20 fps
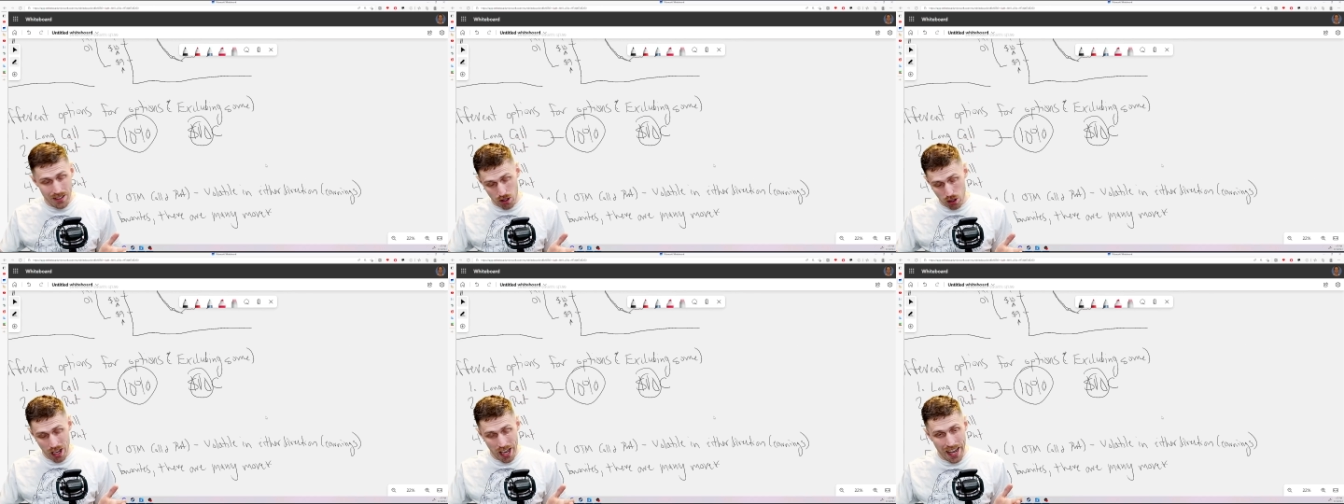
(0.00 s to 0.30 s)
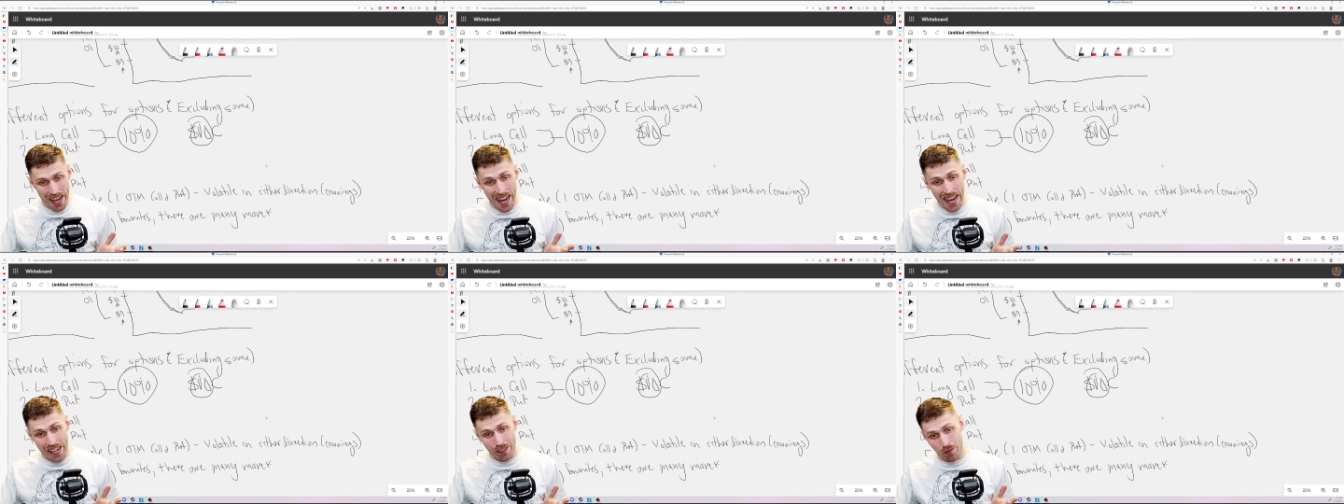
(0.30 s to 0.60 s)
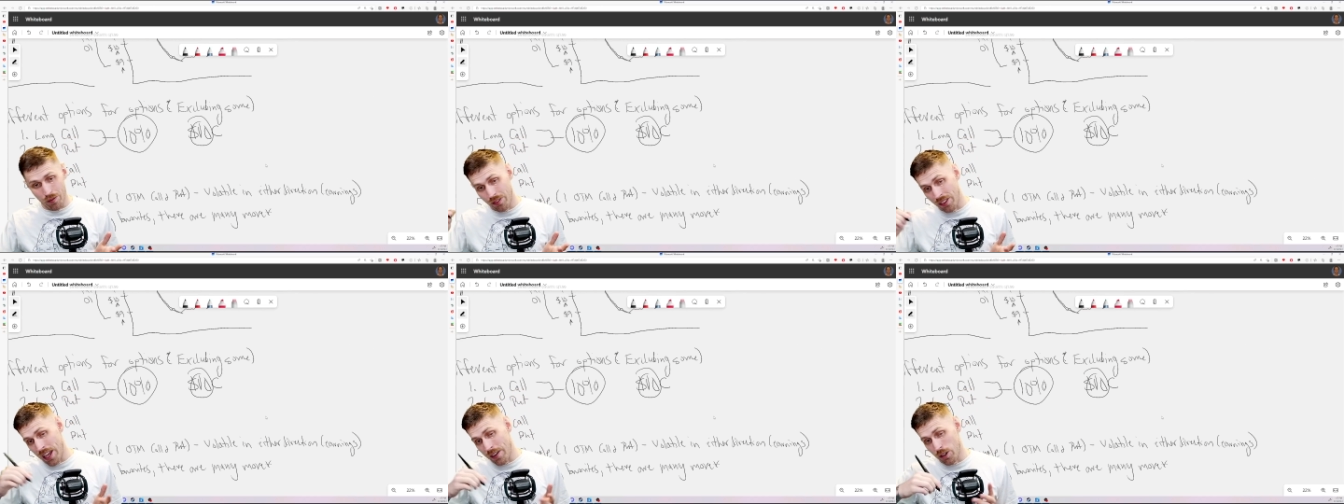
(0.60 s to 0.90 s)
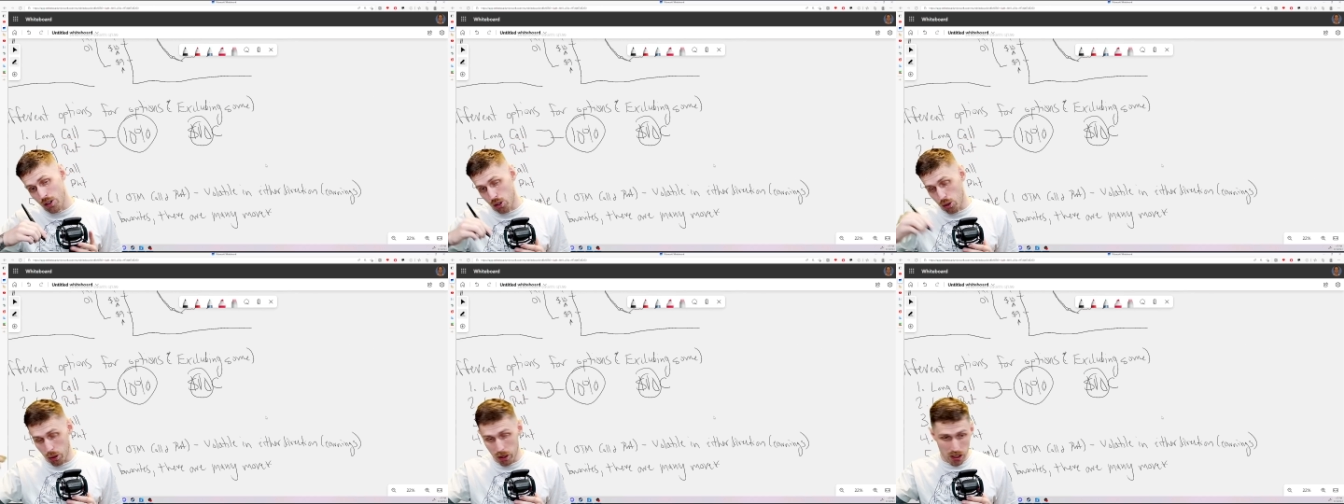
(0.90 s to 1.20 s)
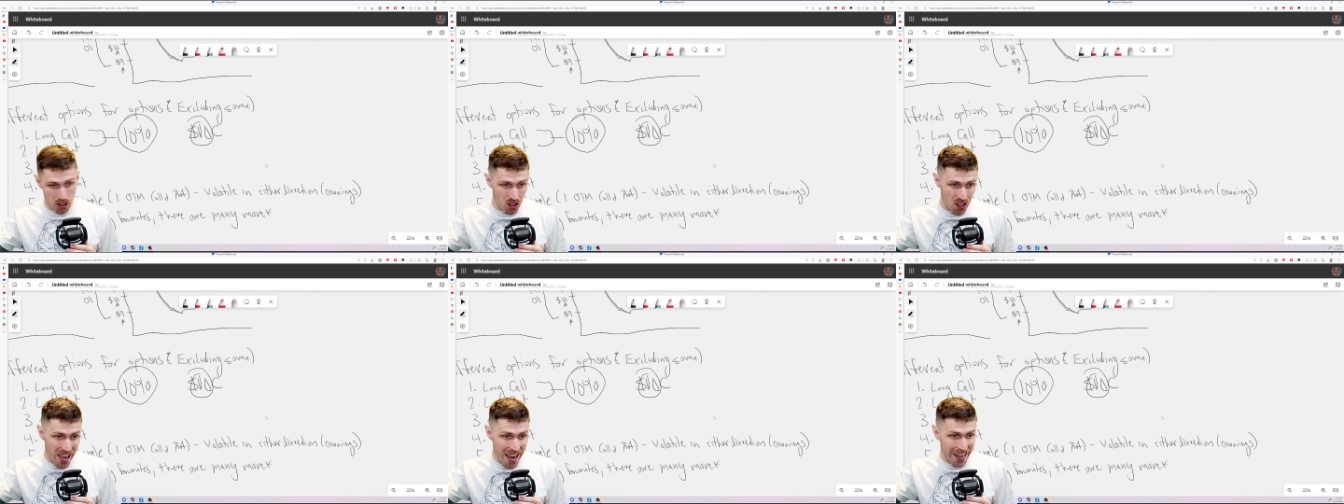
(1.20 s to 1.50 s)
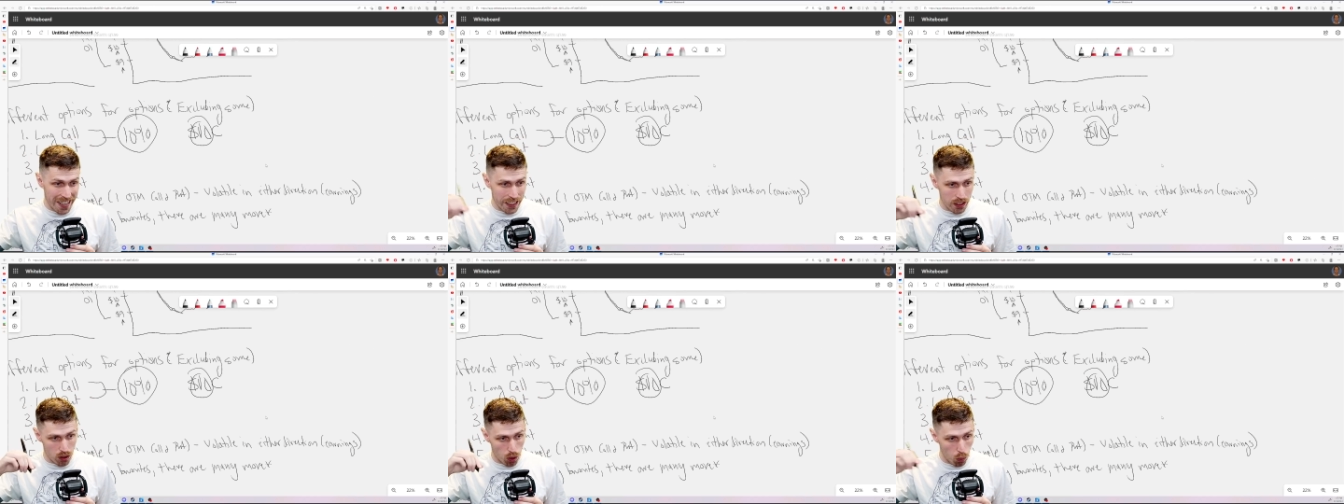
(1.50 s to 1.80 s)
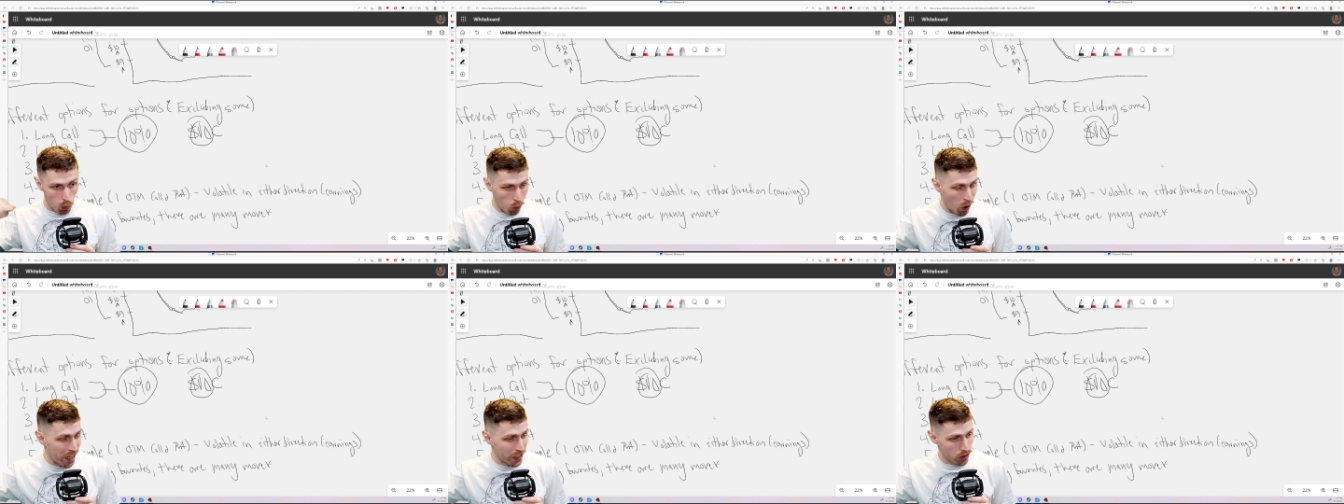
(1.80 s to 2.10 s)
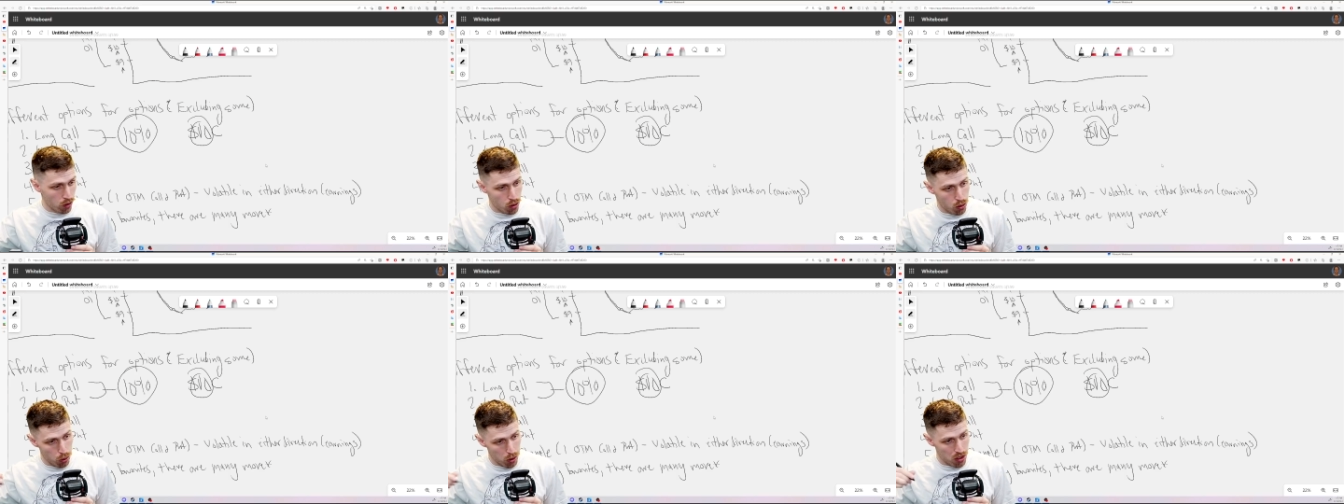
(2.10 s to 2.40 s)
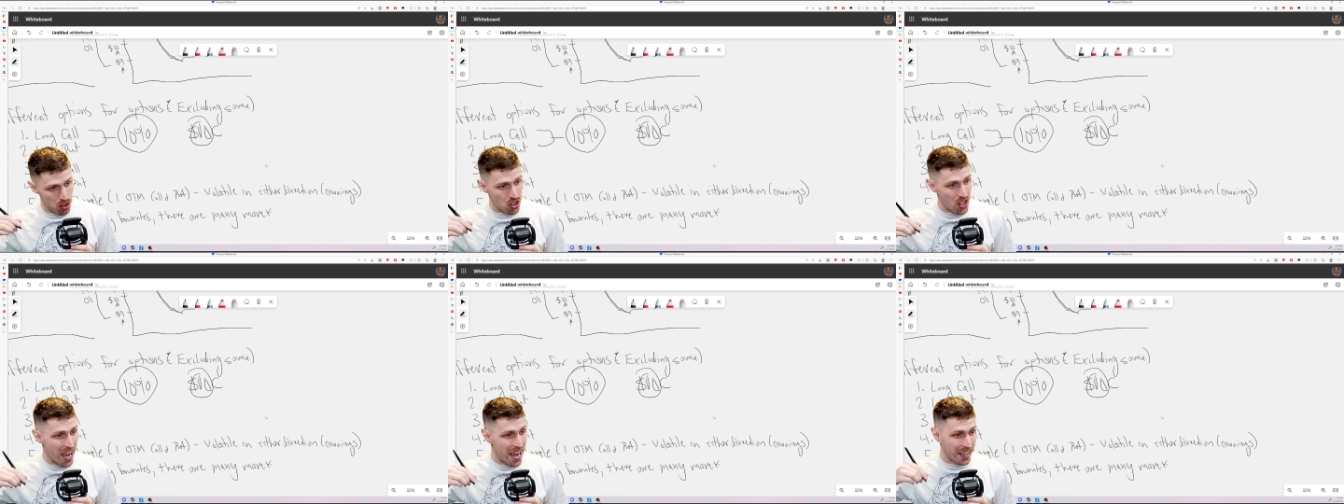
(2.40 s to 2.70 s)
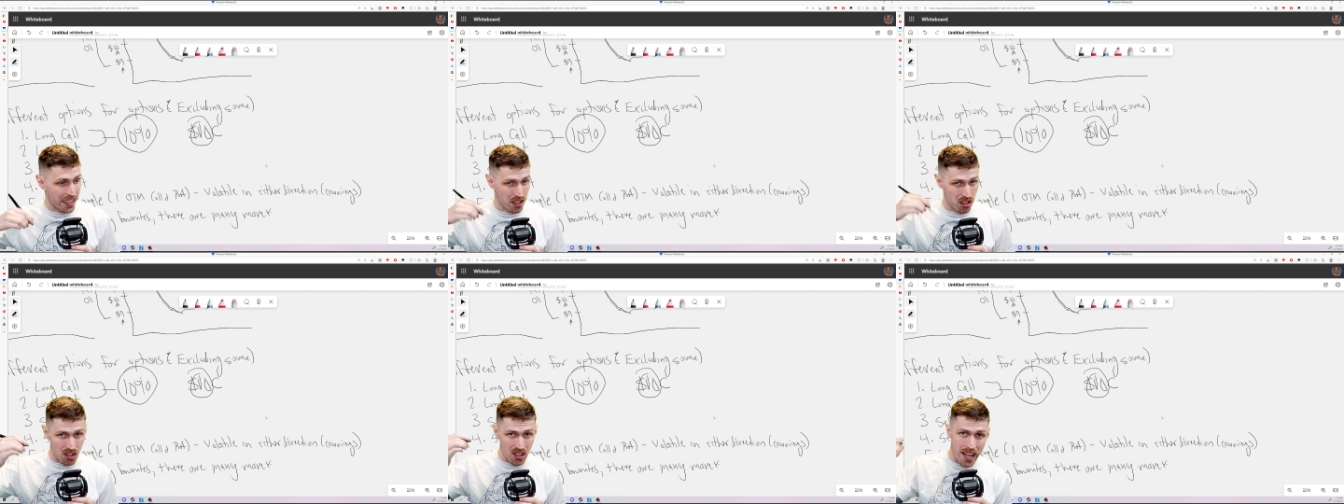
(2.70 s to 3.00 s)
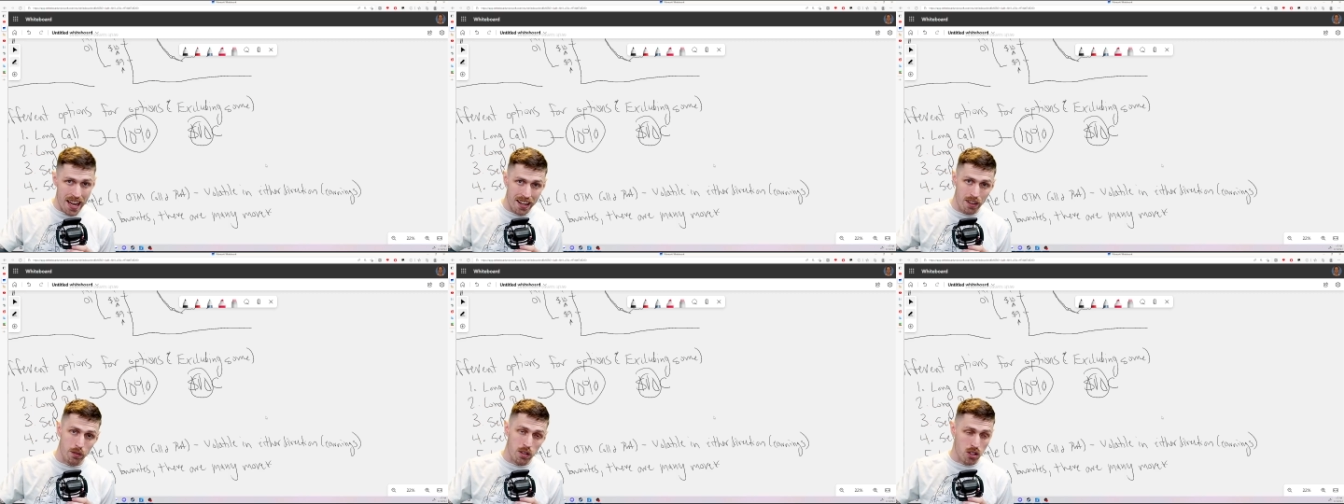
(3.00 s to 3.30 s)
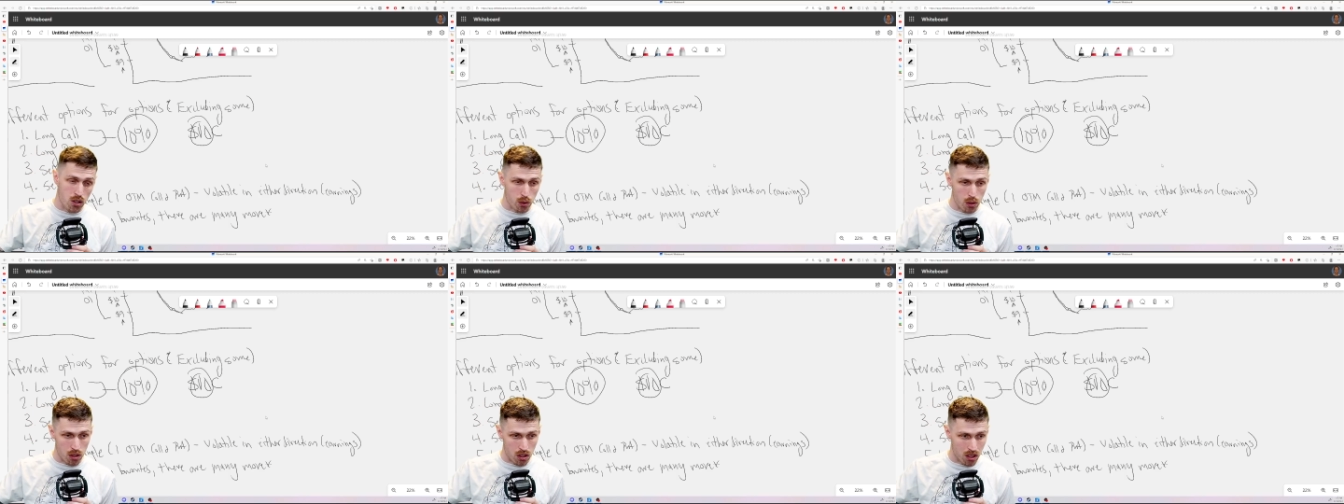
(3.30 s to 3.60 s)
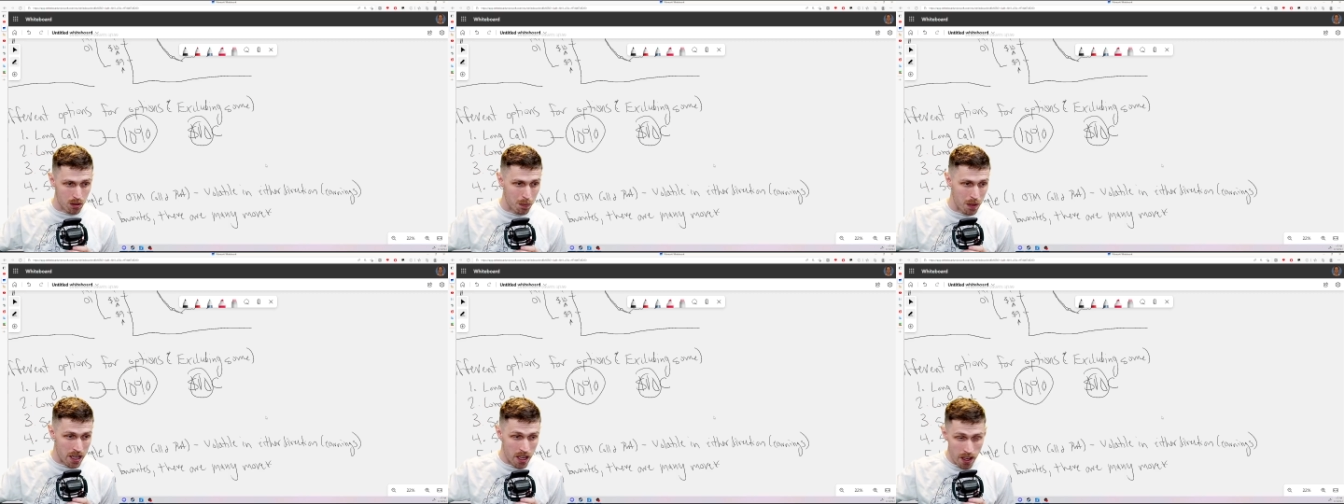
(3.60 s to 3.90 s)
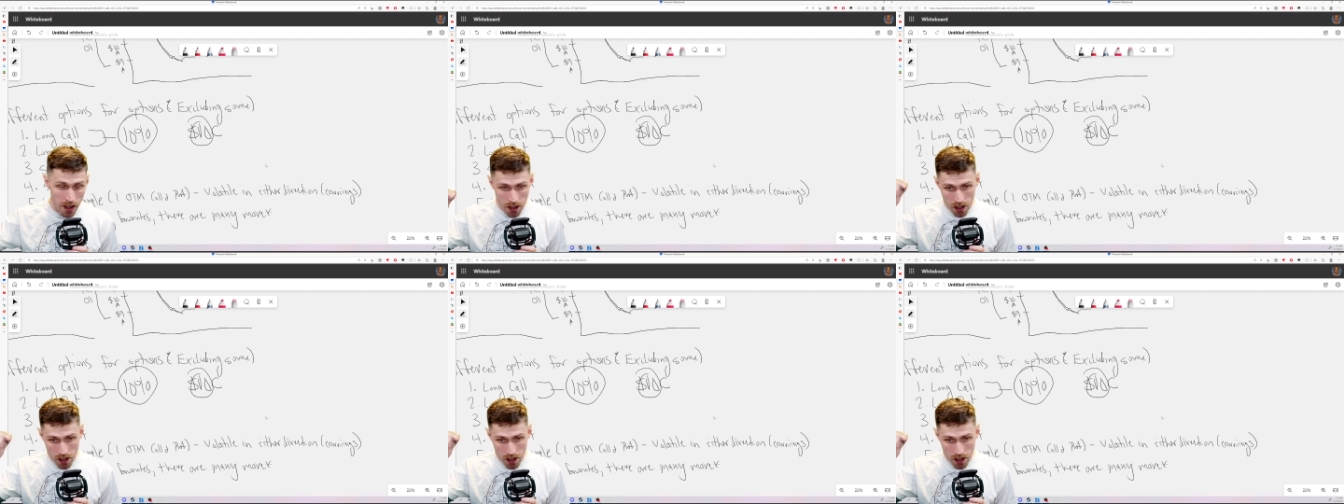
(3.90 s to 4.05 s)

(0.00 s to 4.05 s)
So I've never shorted a stock. I don't want to short a stock. It's not of interest to me.